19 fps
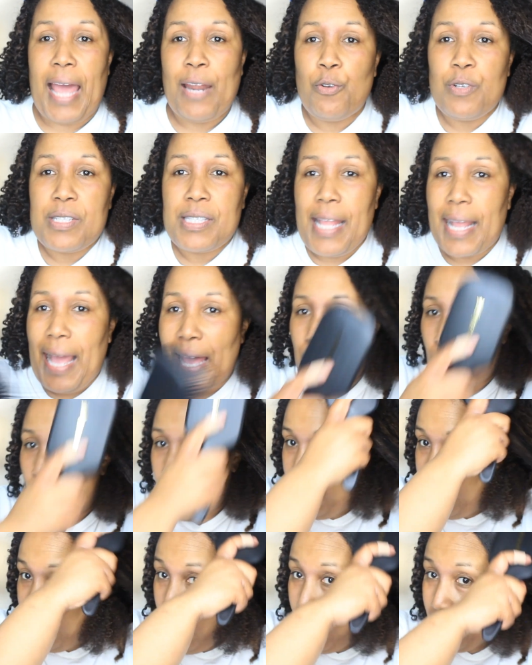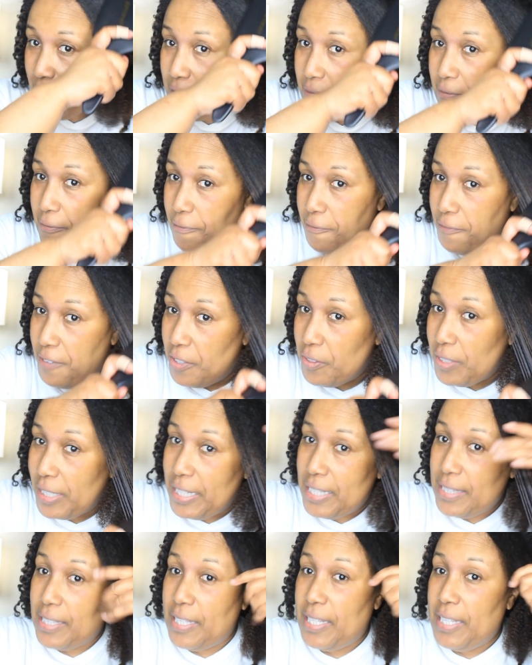I don't, it's like I don't even hardly feel
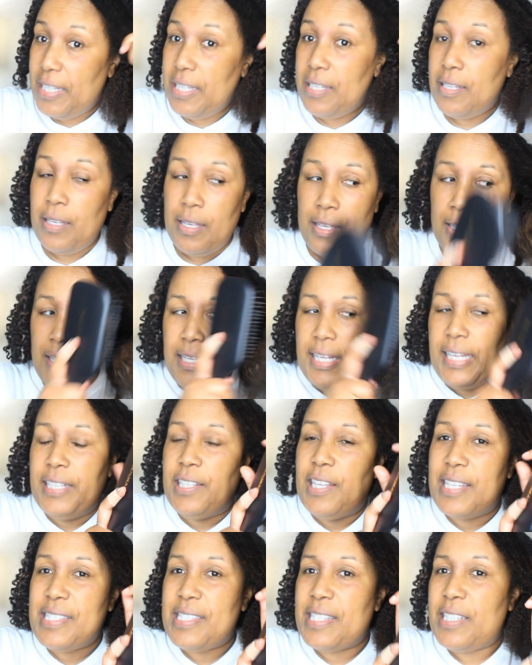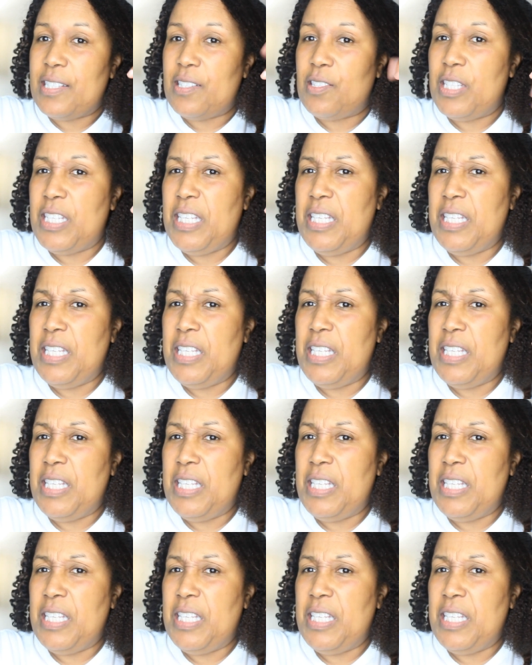anything. It doesn't,